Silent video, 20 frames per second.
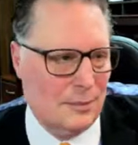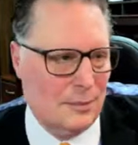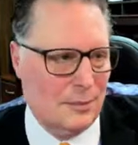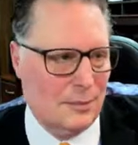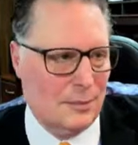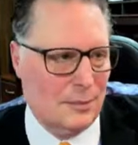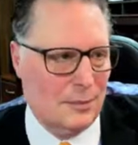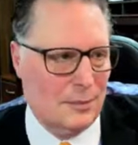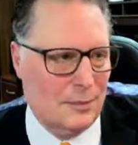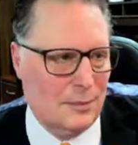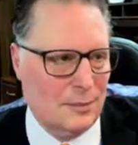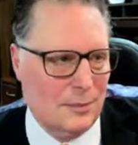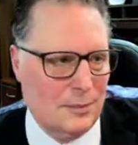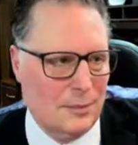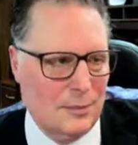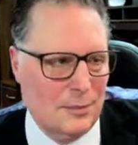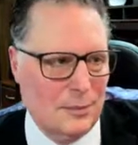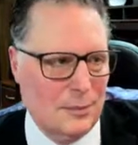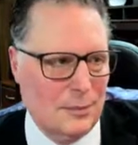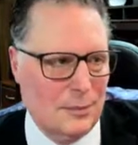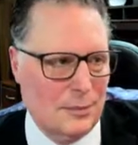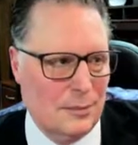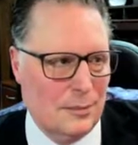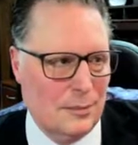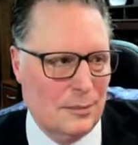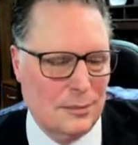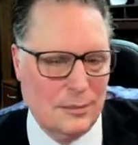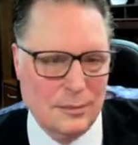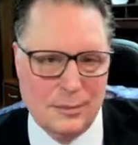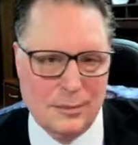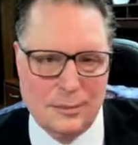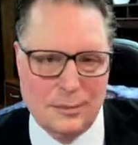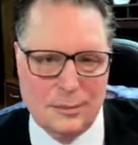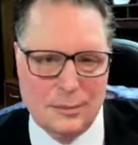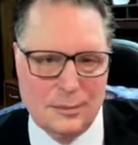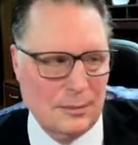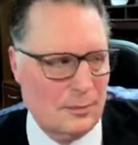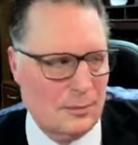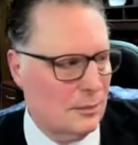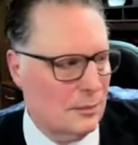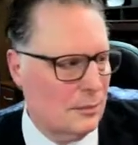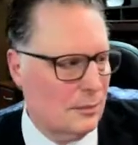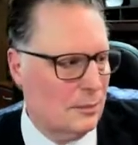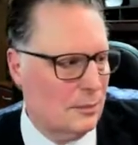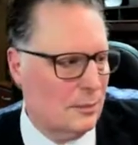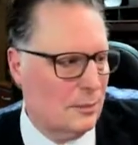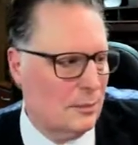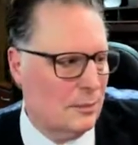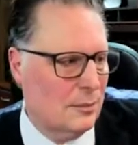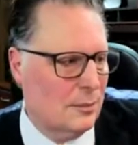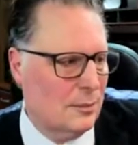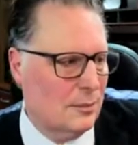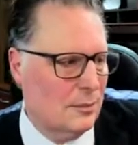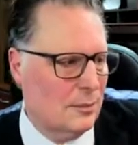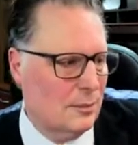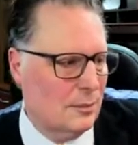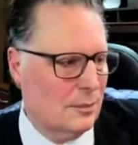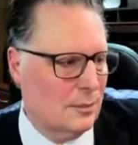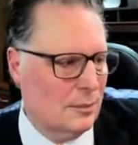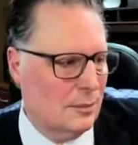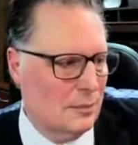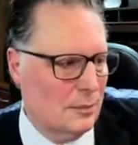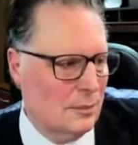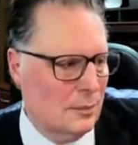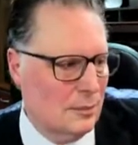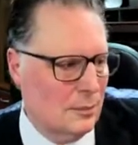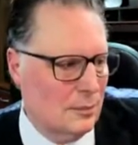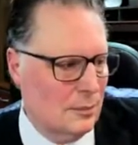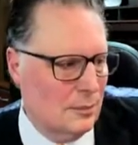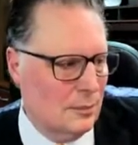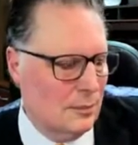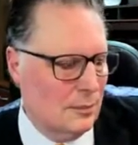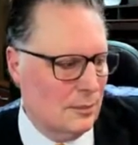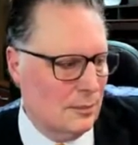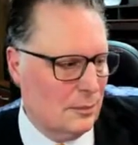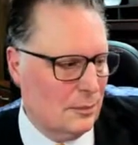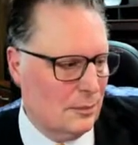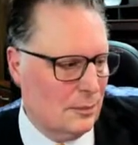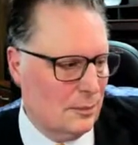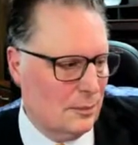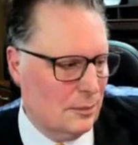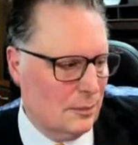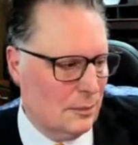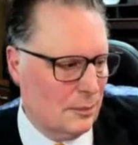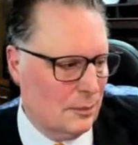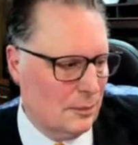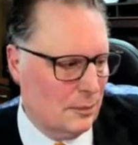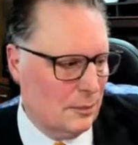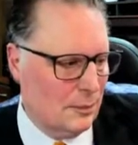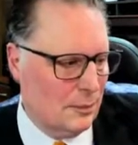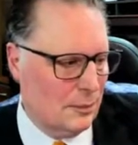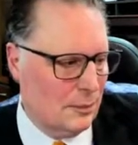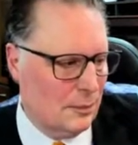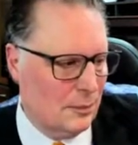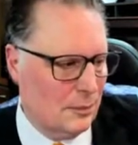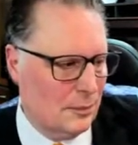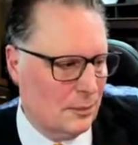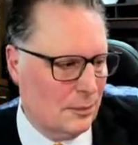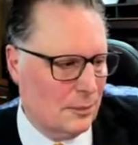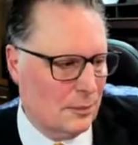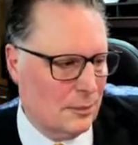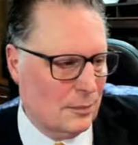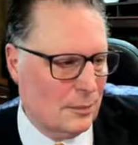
[no speech]